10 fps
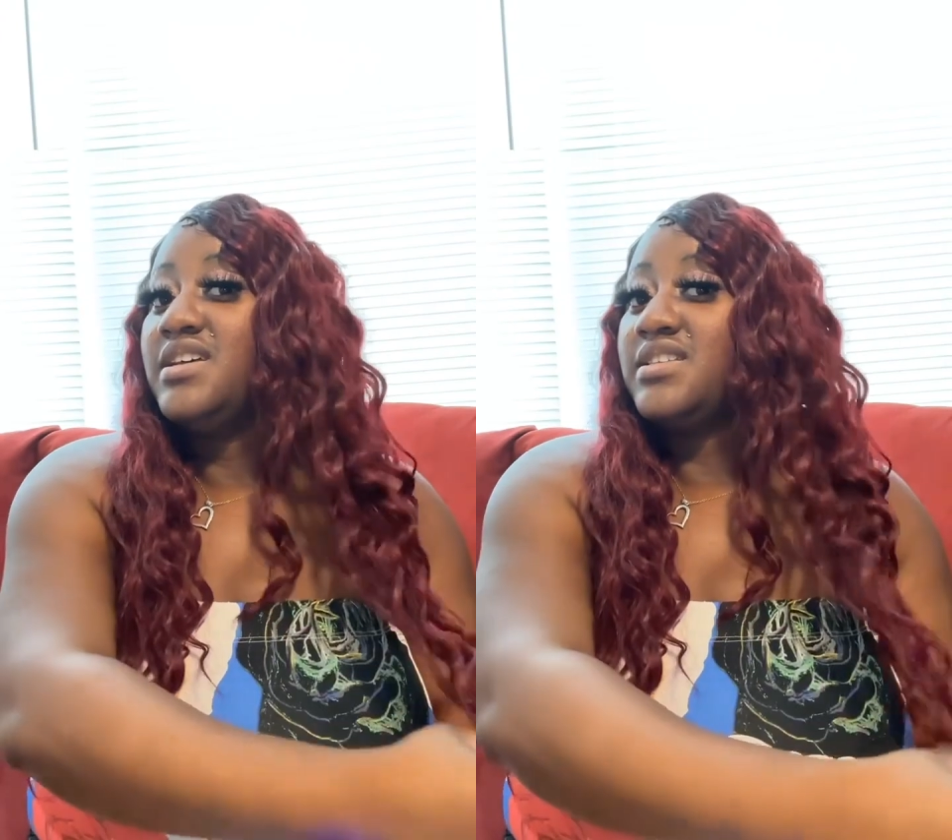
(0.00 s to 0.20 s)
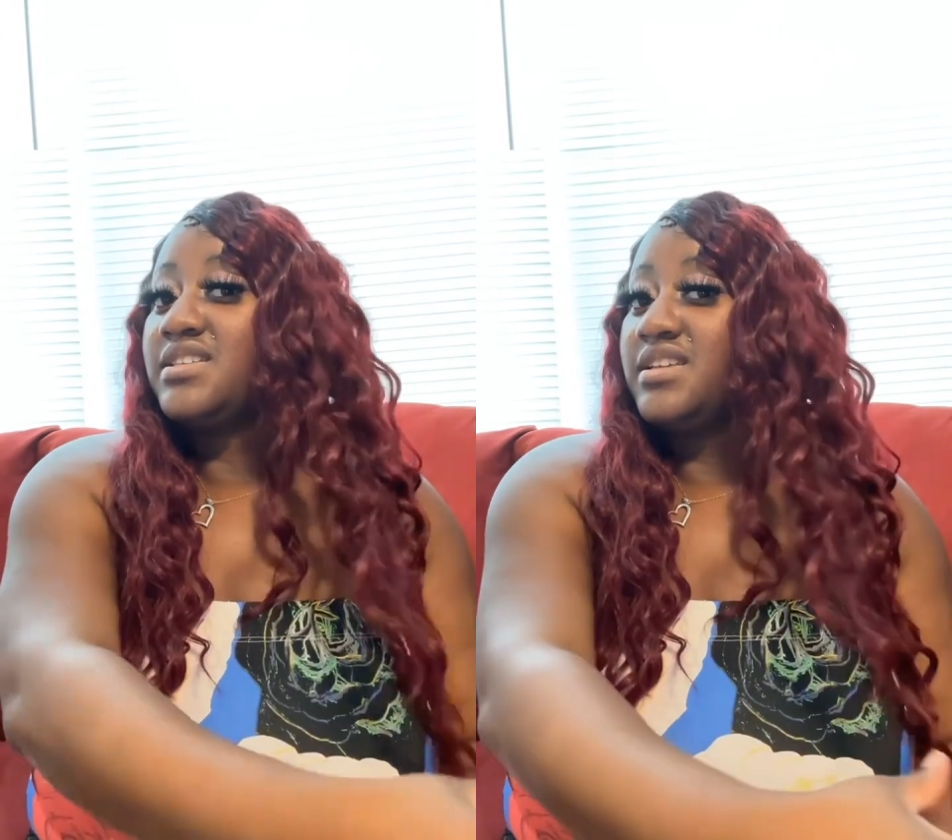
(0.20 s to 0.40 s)

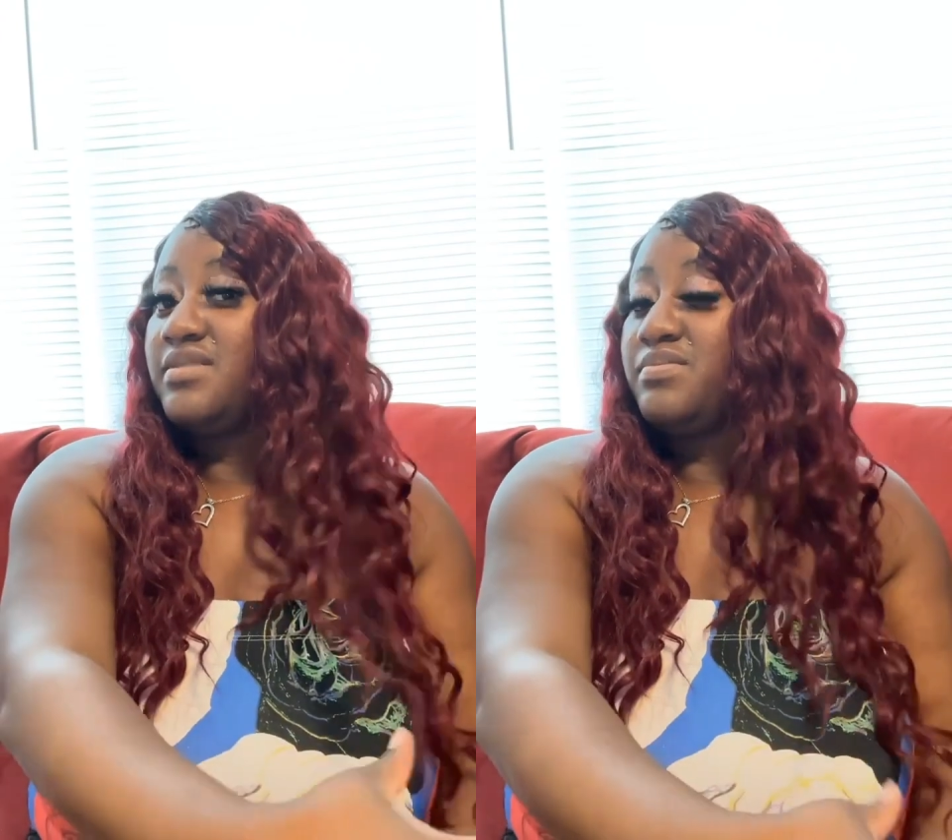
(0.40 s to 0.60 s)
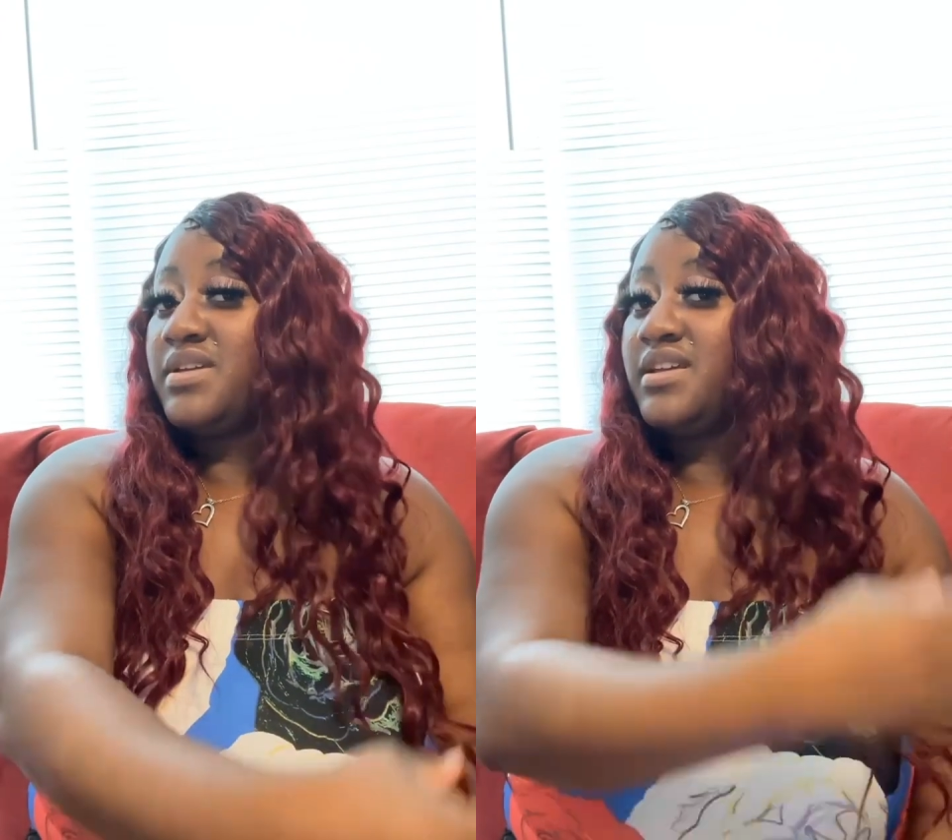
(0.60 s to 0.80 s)

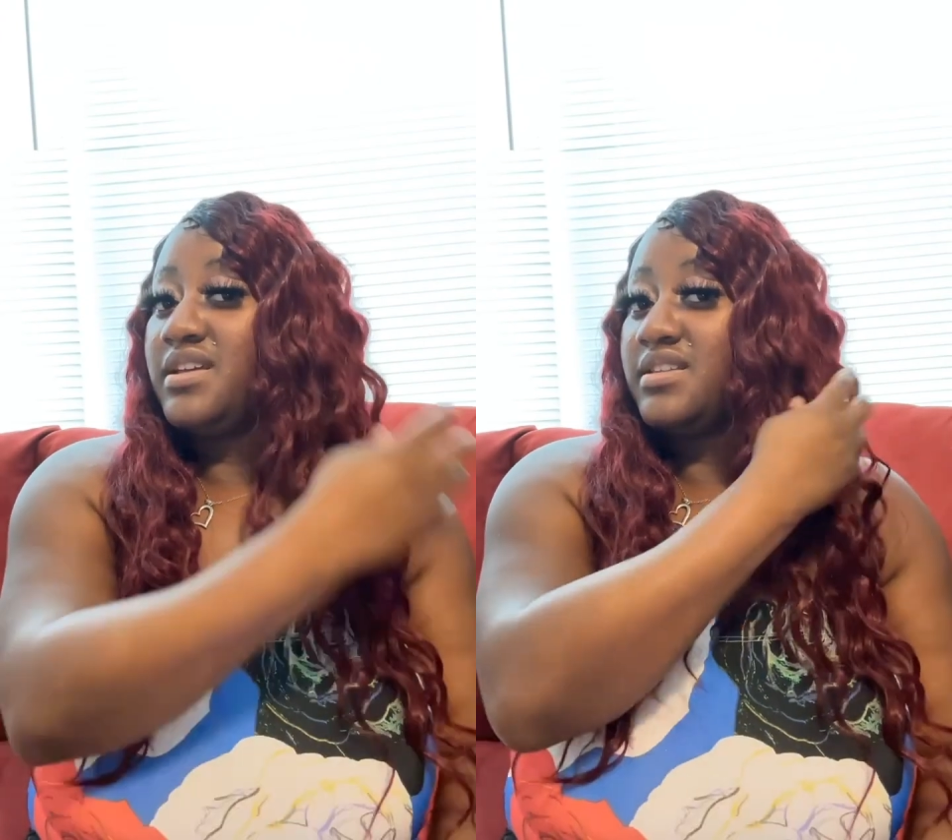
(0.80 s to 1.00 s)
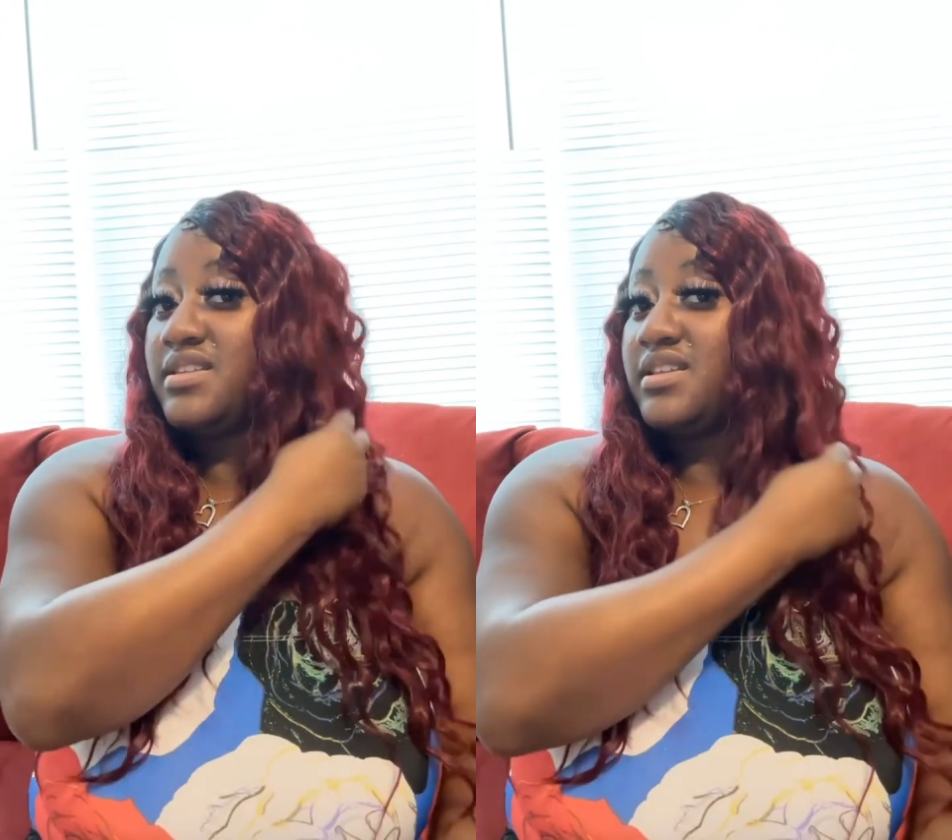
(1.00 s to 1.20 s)
sleep
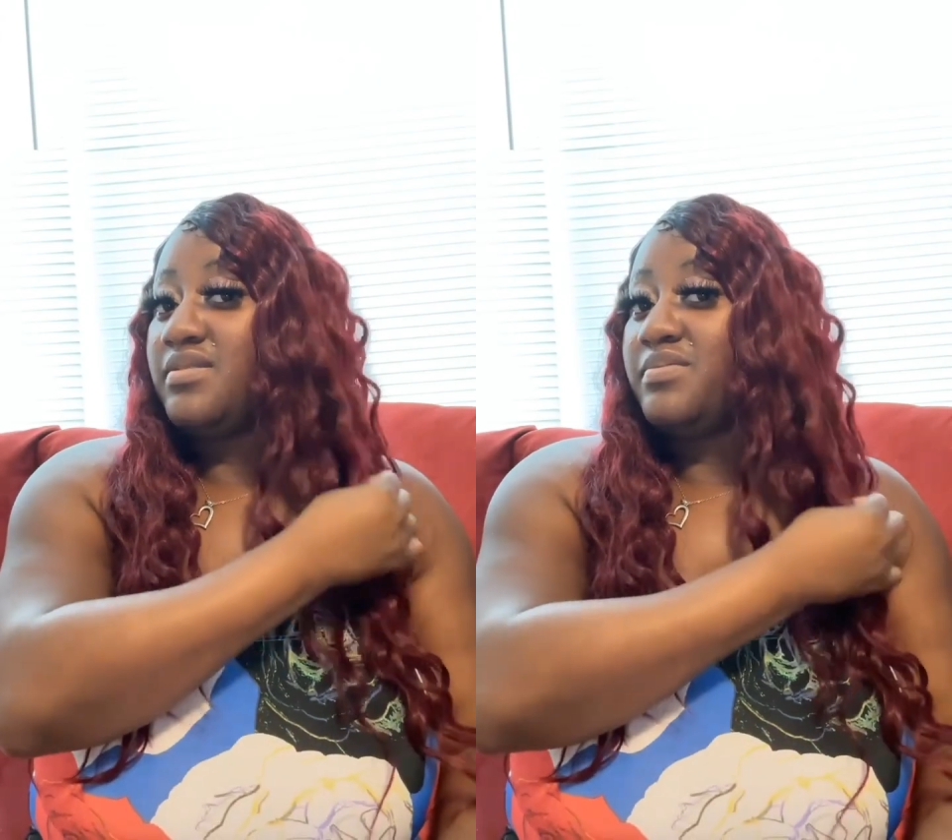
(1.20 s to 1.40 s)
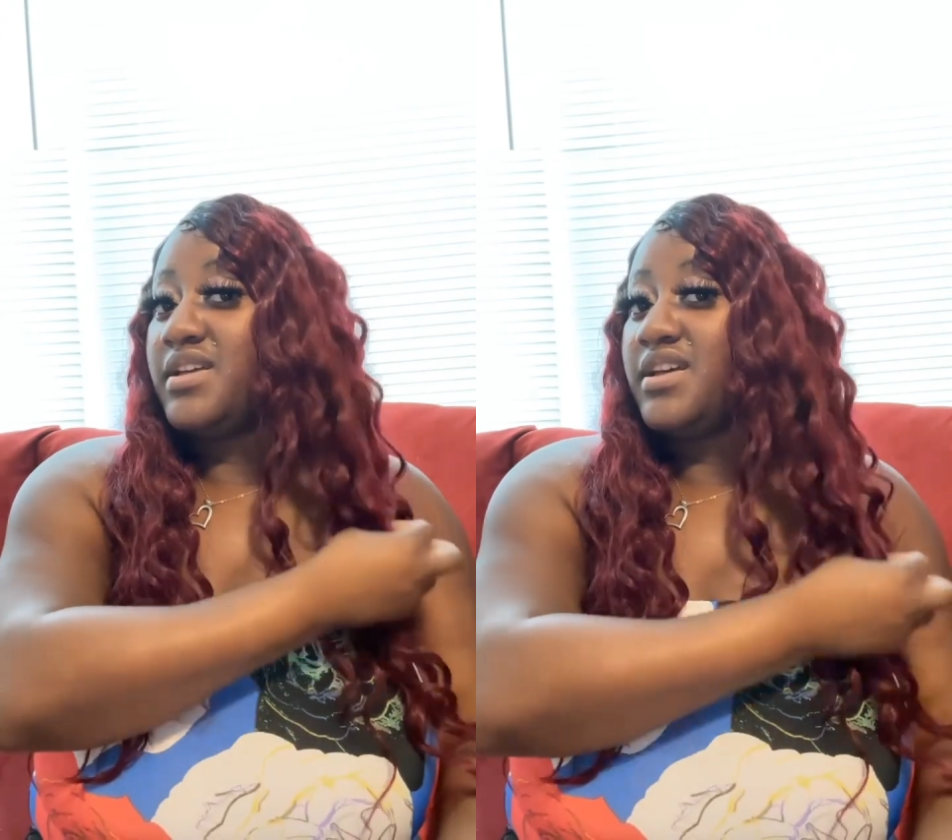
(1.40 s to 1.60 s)

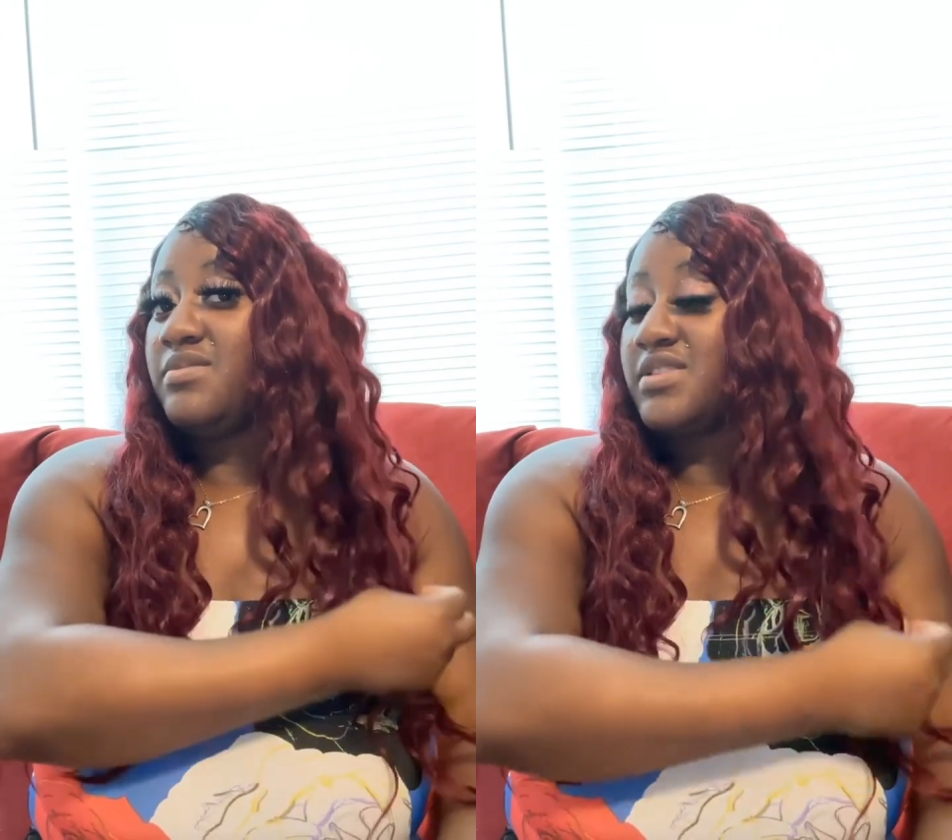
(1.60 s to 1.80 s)
in